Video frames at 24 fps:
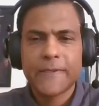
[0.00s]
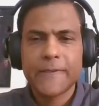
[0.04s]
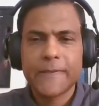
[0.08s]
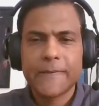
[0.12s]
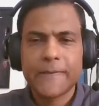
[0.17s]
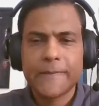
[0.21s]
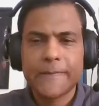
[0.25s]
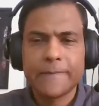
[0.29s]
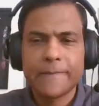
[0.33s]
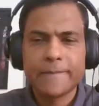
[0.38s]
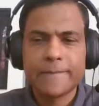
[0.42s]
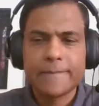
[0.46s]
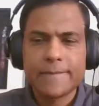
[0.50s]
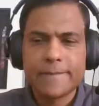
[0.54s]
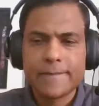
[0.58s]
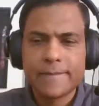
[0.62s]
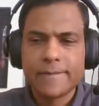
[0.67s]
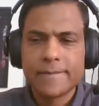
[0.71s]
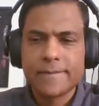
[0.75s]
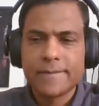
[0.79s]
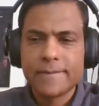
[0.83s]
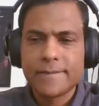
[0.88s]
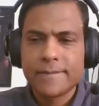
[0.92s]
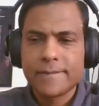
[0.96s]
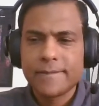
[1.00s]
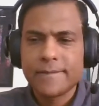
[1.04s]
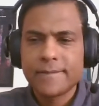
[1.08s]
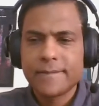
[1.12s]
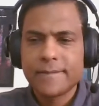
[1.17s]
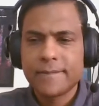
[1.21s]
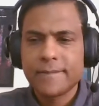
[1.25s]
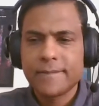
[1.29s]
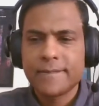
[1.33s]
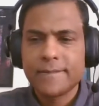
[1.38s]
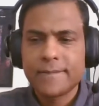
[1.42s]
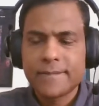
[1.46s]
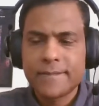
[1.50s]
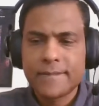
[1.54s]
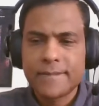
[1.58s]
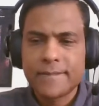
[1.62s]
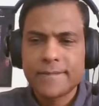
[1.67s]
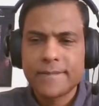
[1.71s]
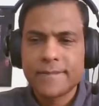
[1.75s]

No one is speaking in this clip.